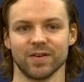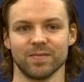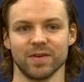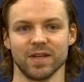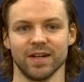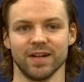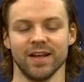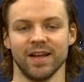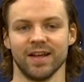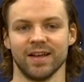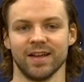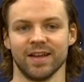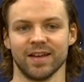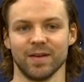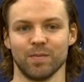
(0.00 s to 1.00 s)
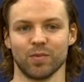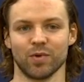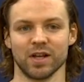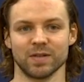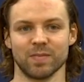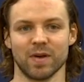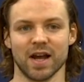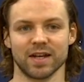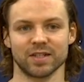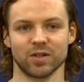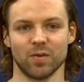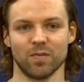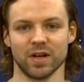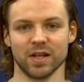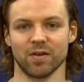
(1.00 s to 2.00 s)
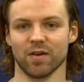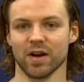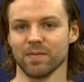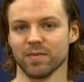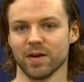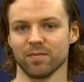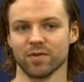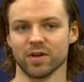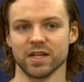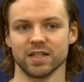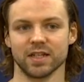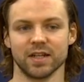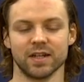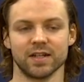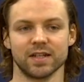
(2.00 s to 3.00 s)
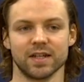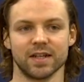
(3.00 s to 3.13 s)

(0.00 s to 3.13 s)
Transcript: I mean, it brings back so many great memories and,